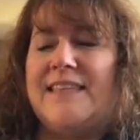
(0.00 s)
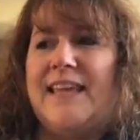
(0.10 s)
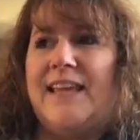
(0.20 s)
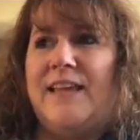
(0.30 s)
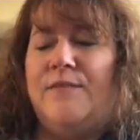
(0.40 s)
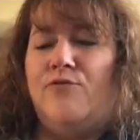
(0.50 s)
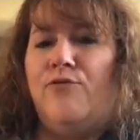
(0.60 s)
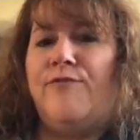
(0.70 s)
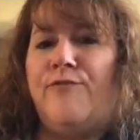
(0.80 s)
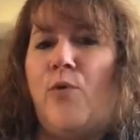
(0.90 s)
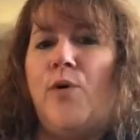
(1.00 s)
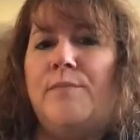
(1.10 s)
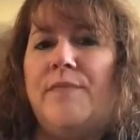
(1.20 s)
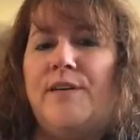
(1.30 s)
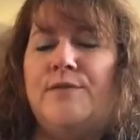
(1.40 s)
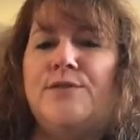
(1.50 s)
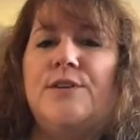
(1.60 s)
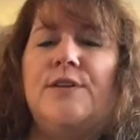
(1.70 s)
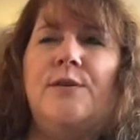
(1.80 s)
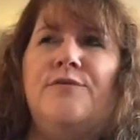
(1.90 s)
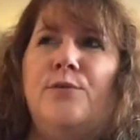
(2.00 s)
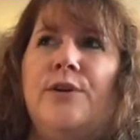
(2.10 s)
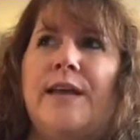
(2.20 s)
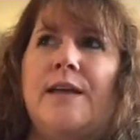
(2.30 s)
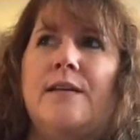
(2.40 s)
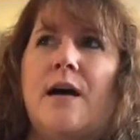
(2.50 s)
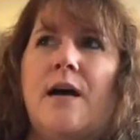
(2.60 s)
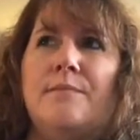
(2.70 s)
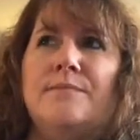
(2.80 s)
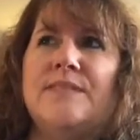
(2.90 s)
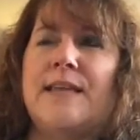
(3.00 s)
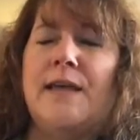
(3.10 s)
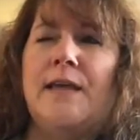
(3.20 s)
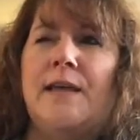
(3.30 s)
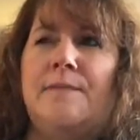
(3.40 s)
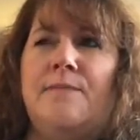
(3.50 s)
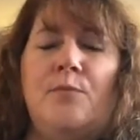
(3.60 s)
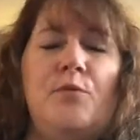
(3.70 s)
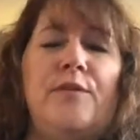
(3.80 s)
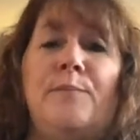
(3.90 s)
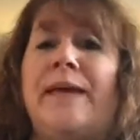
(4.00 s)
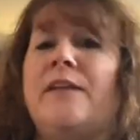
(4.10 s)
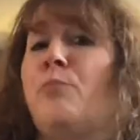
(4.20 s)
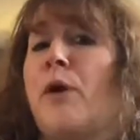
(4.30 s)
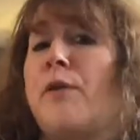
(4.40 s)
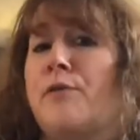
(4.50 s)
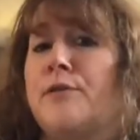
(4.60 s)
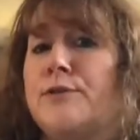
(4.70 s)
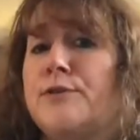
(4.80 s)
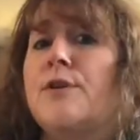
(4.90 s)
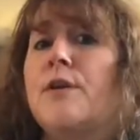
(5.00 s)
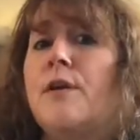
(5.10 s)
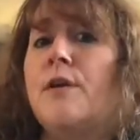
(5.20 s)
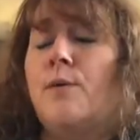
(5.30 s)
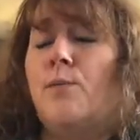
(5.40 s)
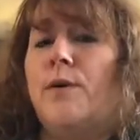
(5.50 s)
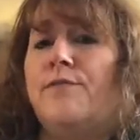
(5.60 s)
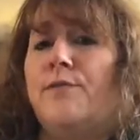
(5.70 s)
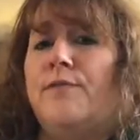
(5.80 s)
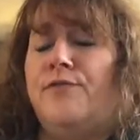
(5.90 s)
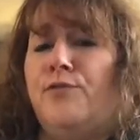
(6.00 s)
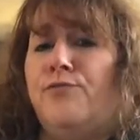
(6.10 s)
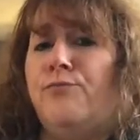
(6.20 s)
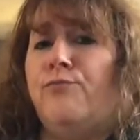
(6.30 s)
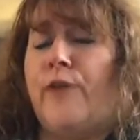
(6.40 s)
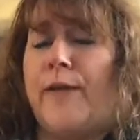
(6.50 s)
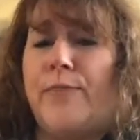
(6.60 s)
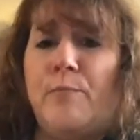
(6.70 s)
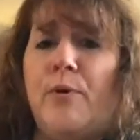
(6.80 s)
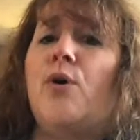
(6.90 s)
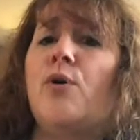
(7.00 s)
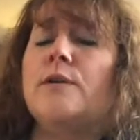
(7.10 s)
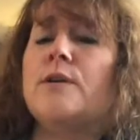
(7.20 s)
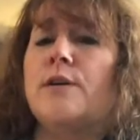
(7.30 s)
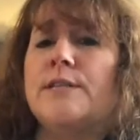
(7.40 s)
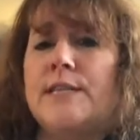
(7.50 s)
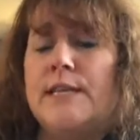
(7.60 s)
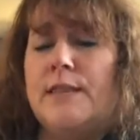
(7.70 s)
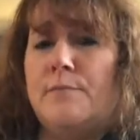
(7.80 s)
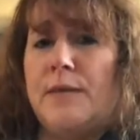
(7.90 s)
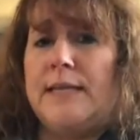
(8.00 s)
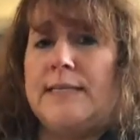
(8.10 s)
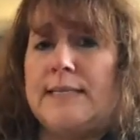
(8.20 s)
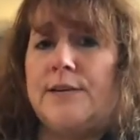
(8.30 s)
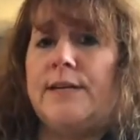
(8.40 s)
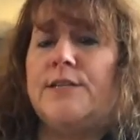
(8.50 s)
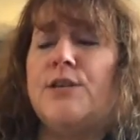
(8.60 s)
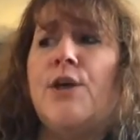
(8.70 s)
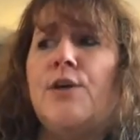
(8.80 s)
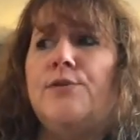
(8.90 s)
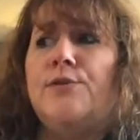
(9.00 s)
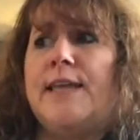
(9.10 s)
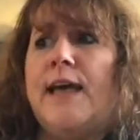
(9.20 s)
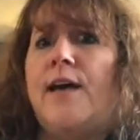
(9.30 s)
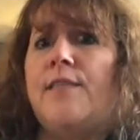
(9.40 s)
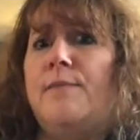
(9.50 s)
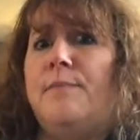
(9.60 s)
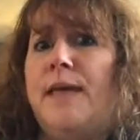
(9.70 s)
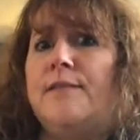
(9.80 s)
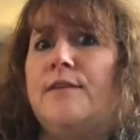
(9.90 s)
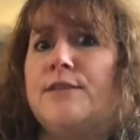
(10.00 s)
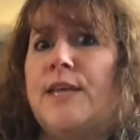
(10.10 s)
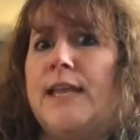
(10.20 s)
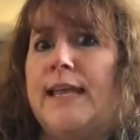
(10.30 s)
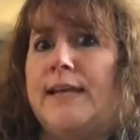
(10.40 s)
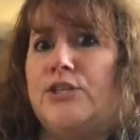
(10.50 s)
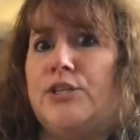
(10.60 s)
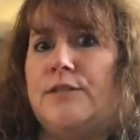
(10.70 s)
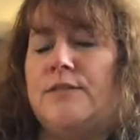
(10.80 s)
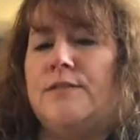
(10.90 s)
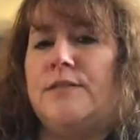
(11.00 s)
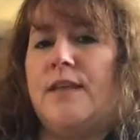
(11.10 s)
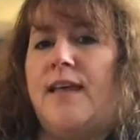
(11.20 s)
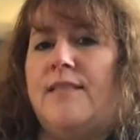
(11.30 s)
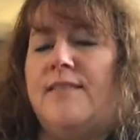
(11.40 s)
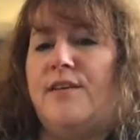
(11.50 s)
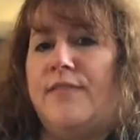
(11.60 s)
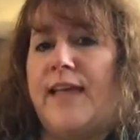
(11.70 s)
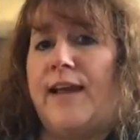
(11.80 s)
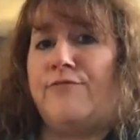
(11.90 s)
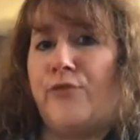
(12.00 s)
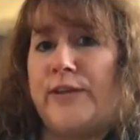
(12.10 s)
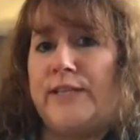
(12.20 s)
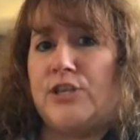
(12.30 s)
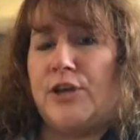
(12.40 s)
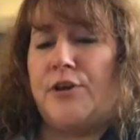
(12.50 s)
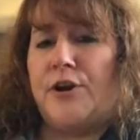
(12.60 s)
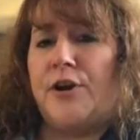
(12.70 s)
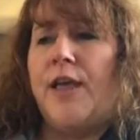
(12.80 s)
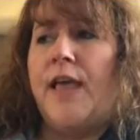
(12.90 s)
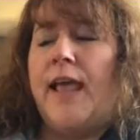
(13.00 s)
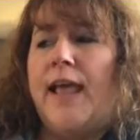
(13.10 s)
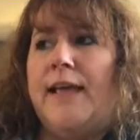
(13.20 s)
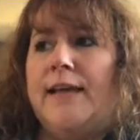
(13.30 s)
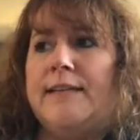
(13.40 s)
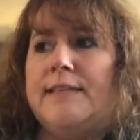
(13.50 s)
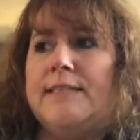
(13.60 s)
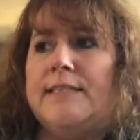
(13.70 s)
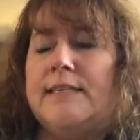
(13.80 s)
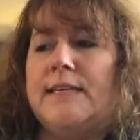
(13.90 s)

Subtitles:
they reform those, if you look at, say, the movie Band of Brothers, where if you've read the book or seen the miniseries, you see how they make those connections and they're there for each other. And